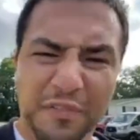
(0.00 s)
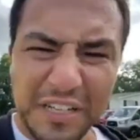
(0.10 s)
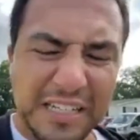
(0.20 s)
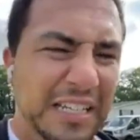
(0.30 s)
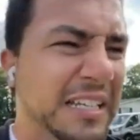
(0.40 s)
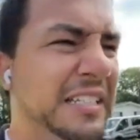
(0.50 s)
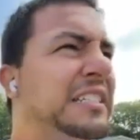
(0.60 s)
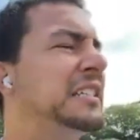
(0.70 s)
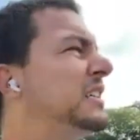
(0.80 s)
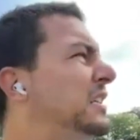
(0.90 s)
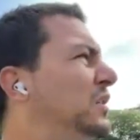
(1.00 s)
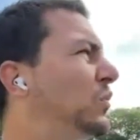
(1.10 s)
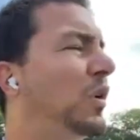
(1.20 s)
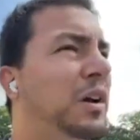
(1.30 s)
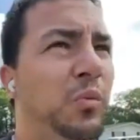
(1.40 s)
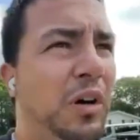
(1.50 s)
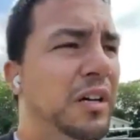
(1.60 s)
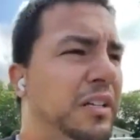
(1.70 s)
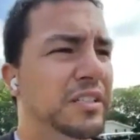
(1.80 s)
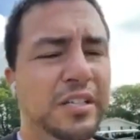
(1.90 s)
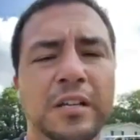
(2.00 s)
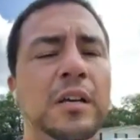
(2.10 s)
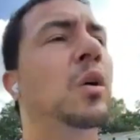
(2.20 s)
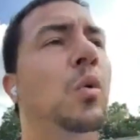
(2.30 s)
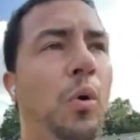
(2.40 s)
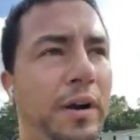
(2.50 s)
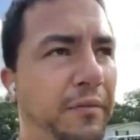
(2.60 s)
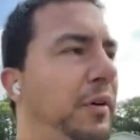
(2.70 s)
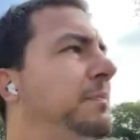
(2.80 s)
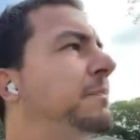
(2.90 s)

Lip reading: fitness, one was whatever.